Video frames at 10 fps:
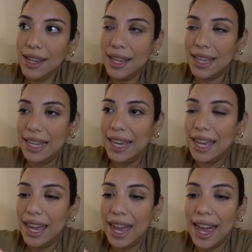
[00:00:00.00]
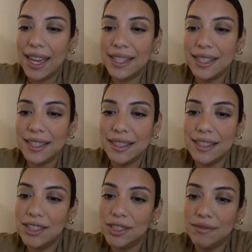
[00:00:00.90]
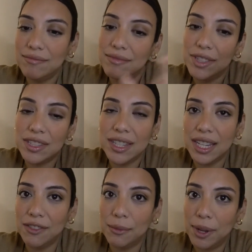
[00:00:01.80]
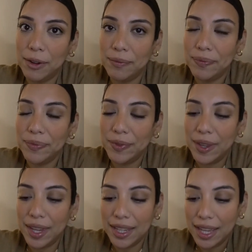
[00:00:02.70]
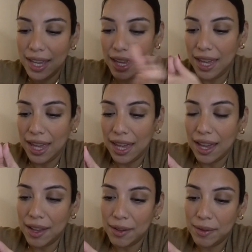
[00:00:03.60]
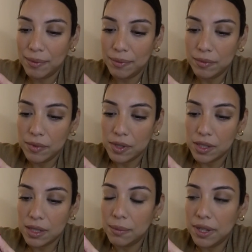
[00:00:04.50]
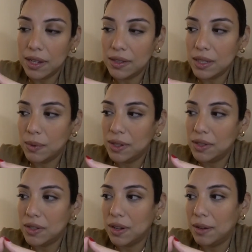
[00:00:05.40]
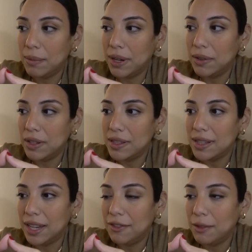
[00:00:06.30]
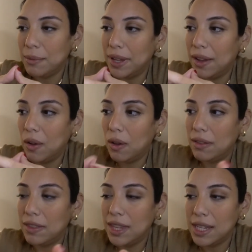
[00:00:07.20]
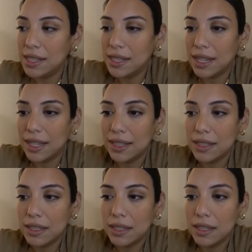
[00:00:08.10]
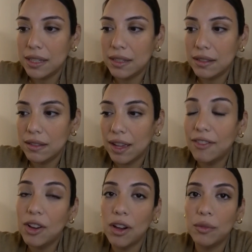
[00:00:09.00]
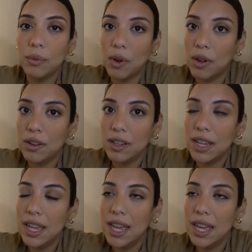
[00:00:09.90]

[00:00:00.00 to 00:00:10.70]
and just take it from there. Okay. Um, something else I wanted to talk about aside from all things that have gone wrong,